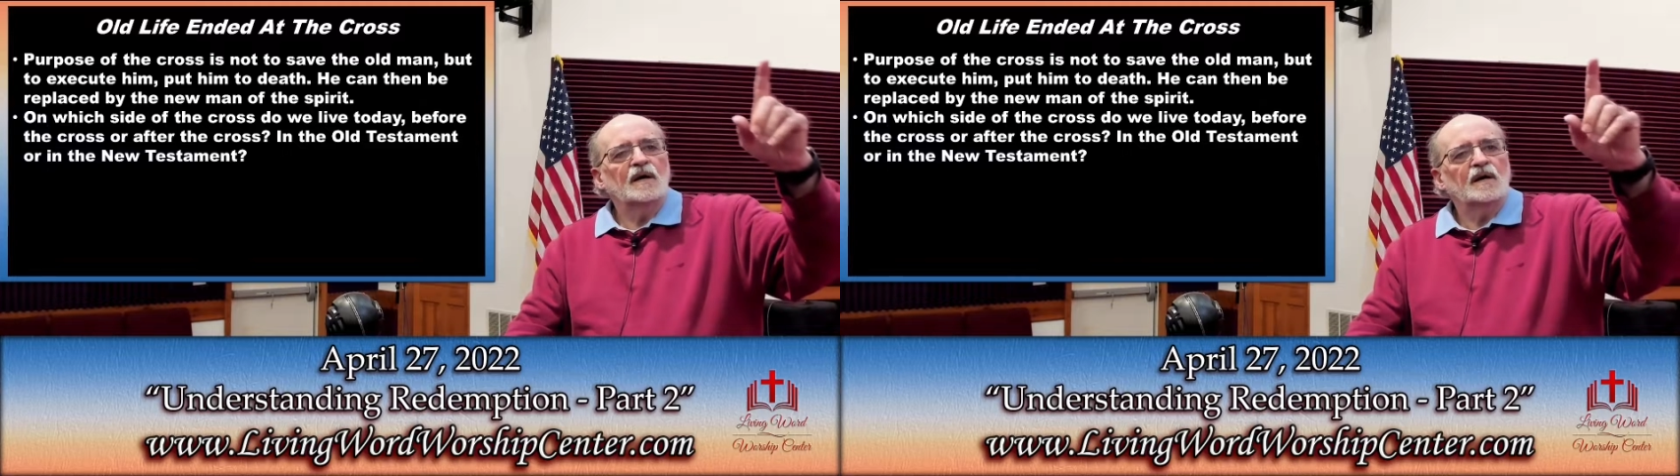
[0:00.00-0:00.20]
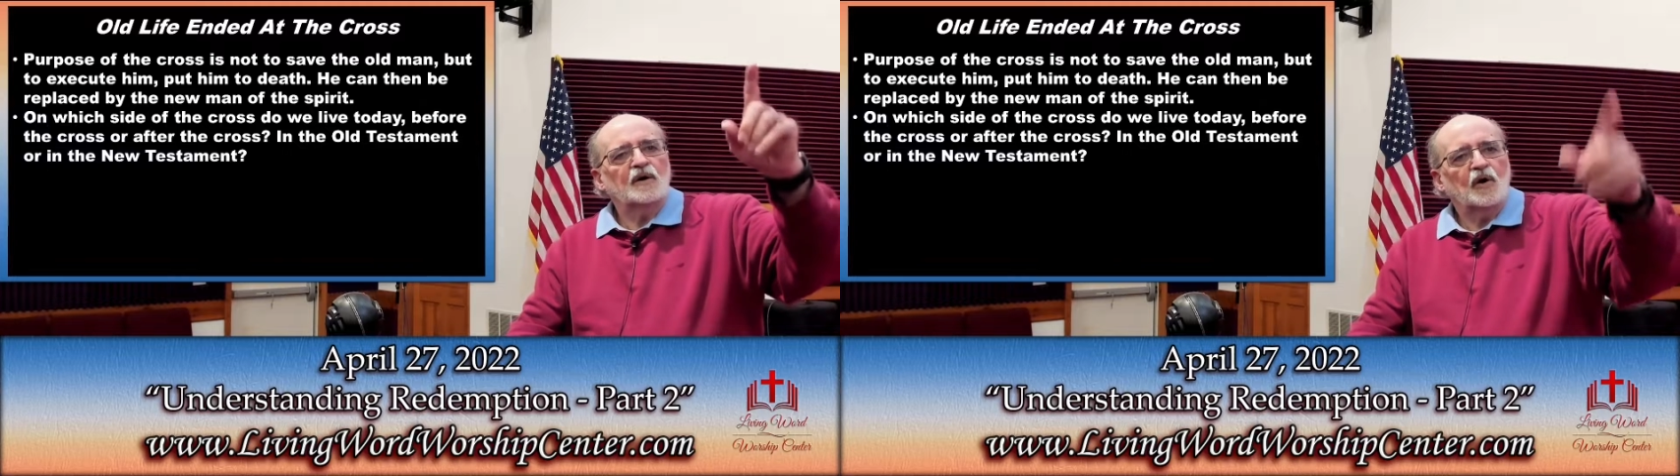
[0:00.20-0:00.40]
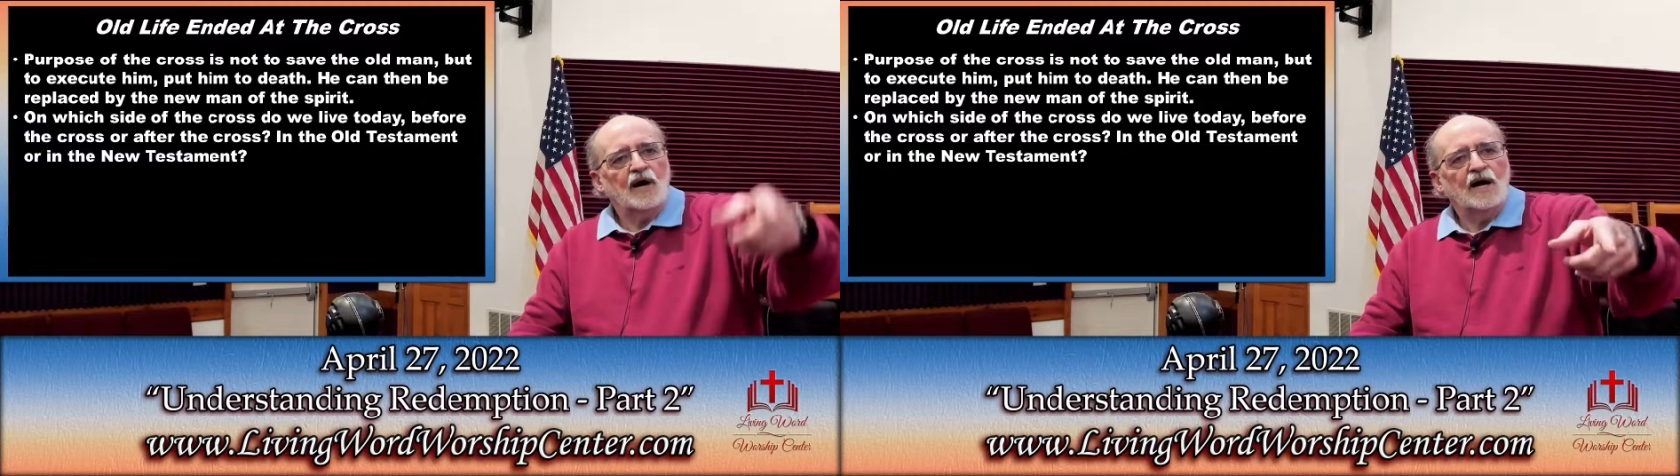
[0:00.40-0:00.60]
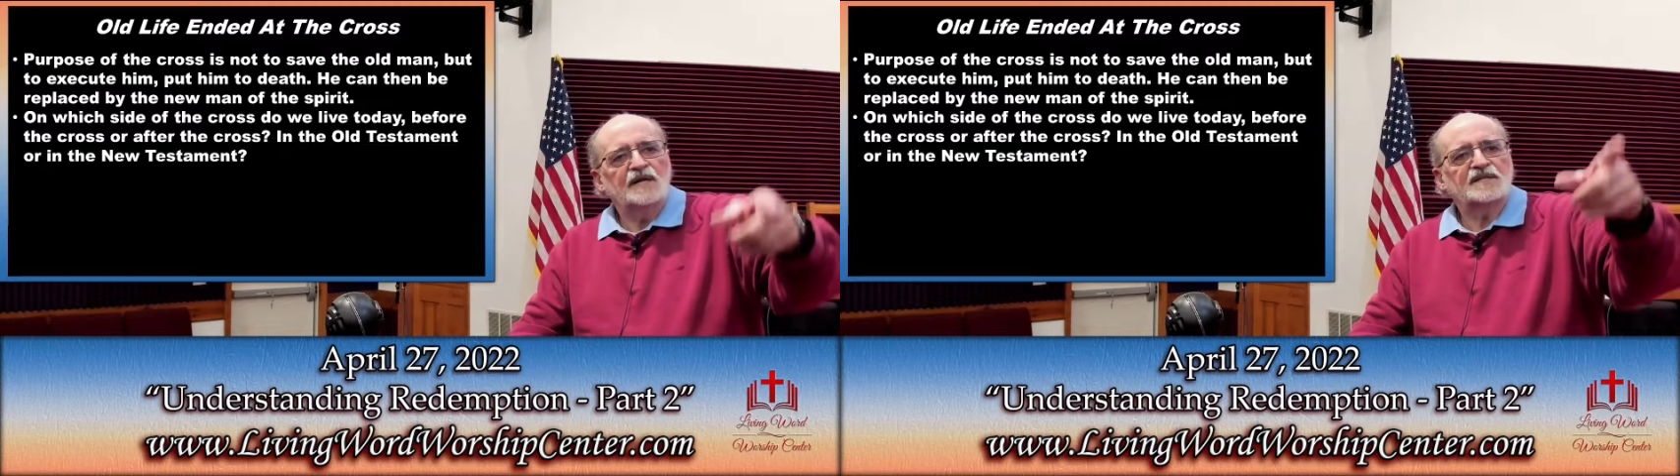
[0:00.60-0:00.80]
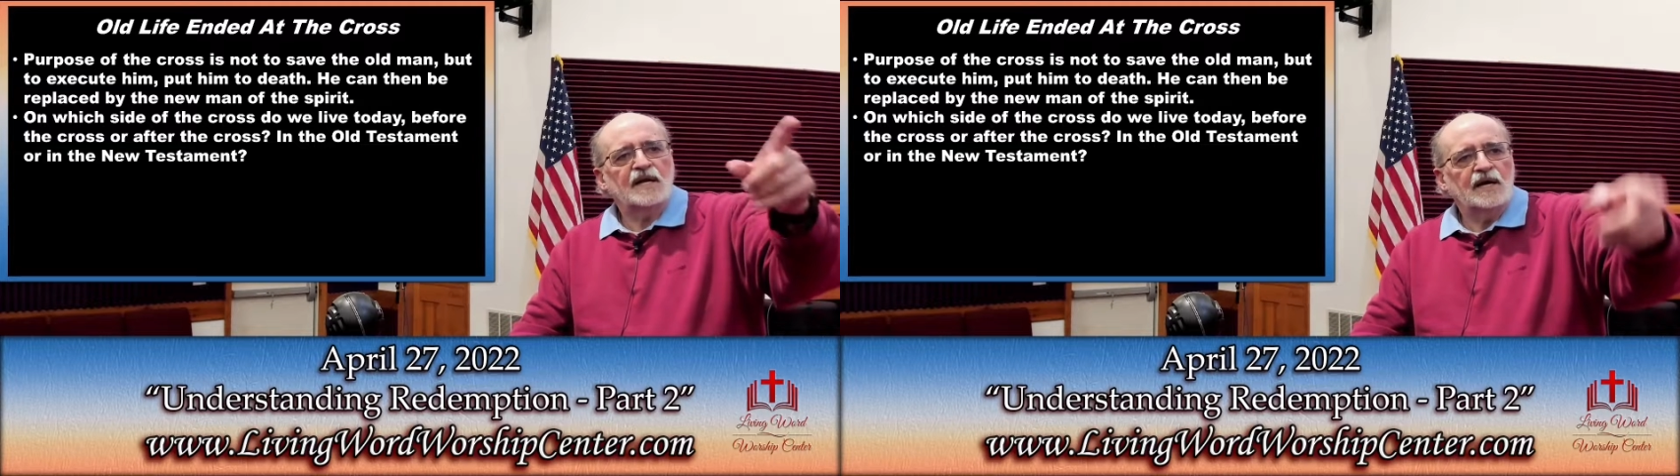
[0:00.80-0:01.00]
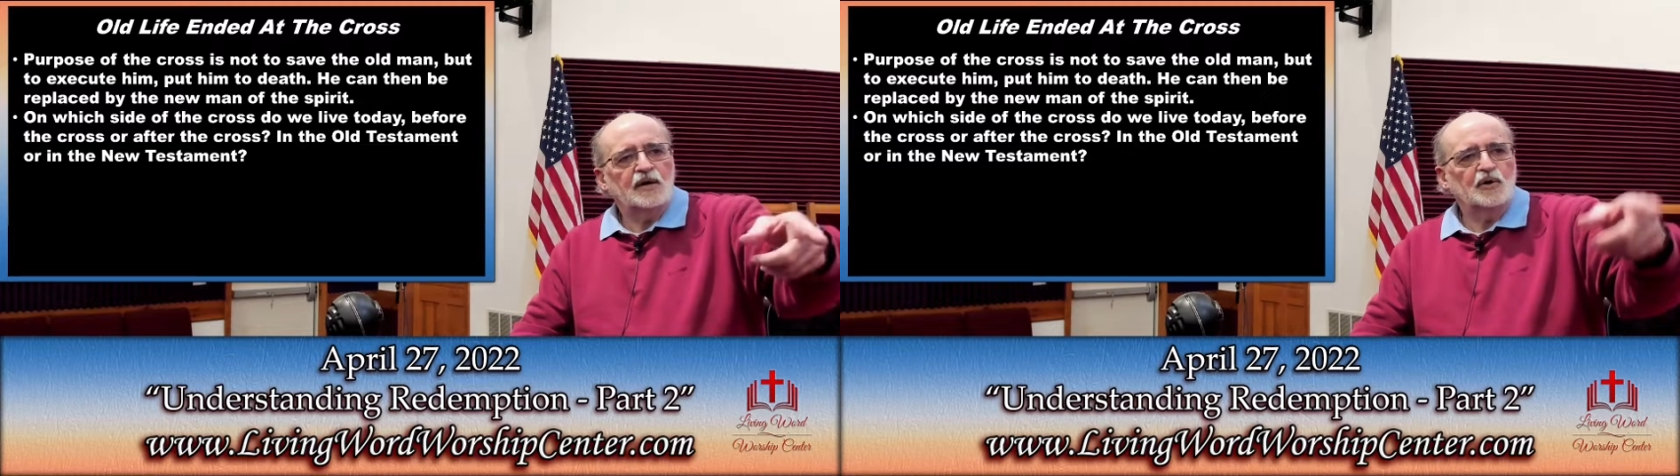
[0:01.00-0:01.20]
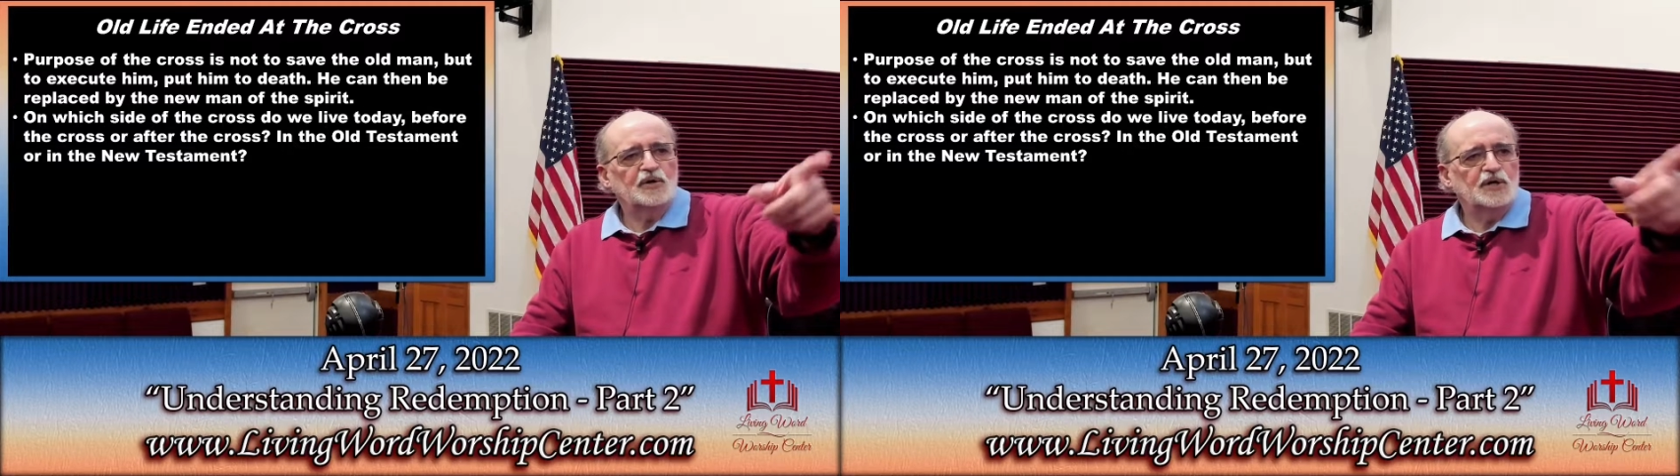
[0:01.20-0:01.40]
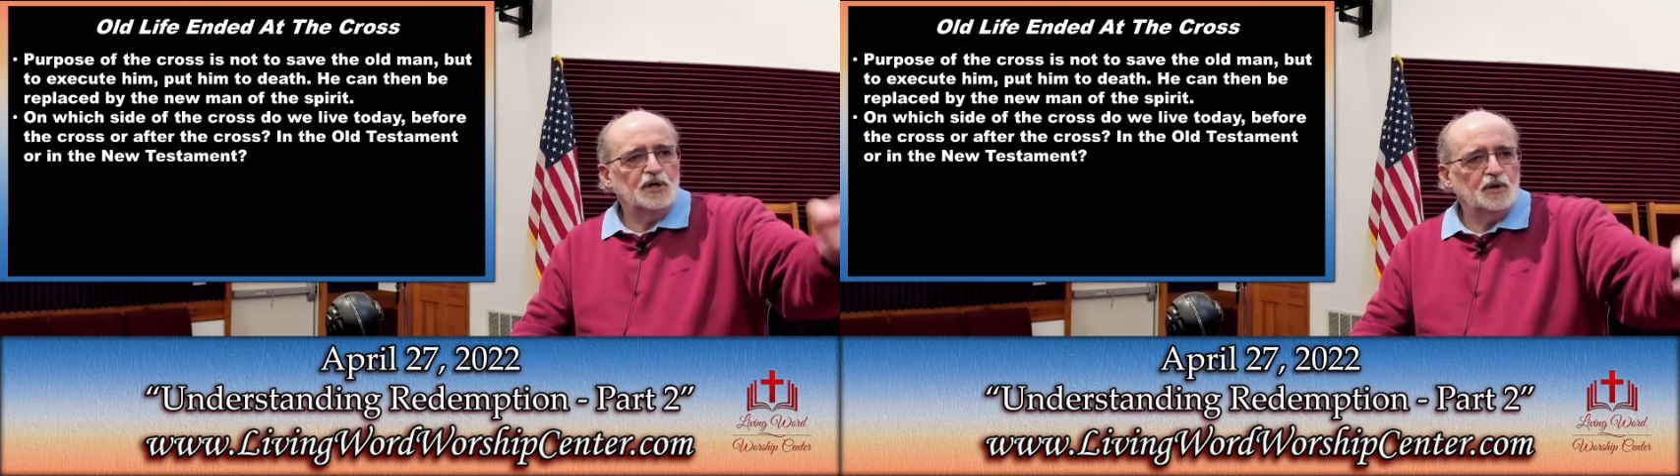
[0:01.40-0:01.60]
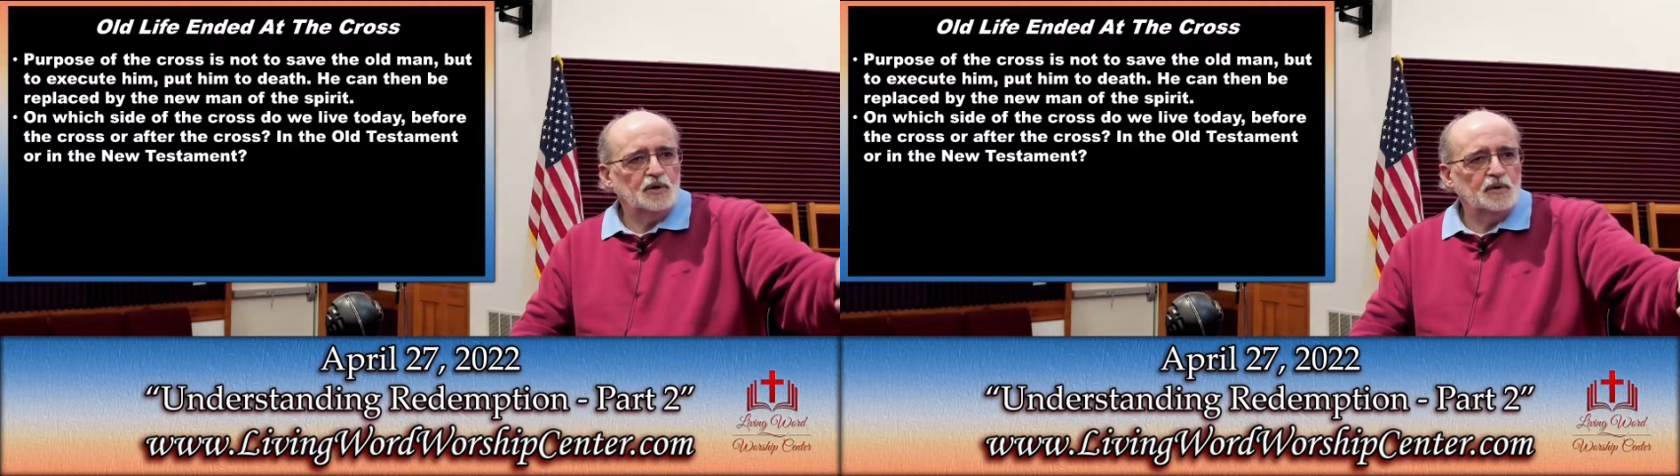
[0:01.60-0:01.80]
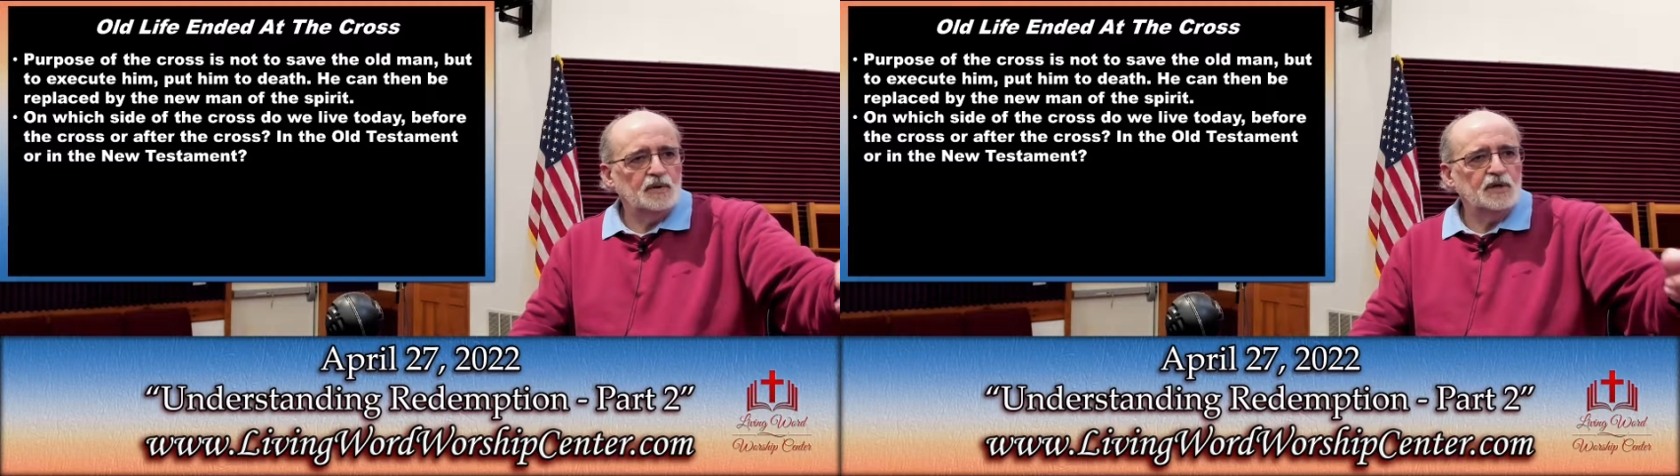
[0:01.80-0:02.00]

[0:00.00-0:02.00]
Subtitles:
Christ enters you.